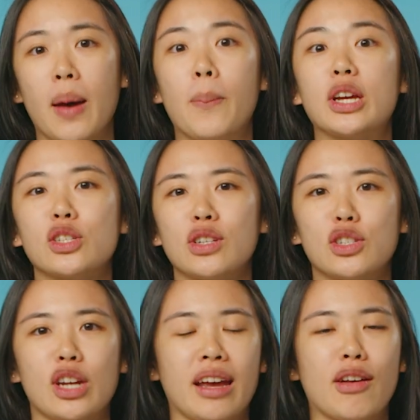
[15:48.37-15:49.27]
make sure to
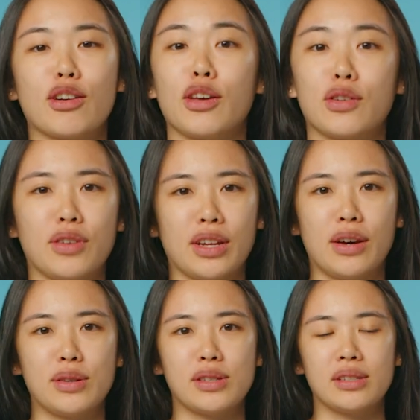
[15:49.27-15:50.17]
check out our other
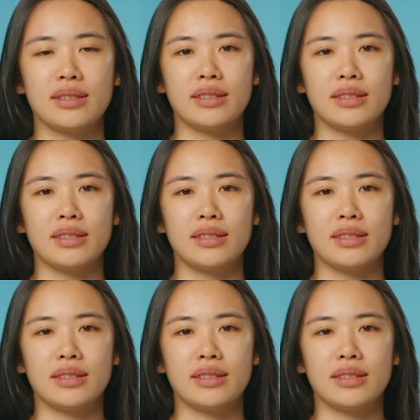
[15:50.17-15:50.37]
videos.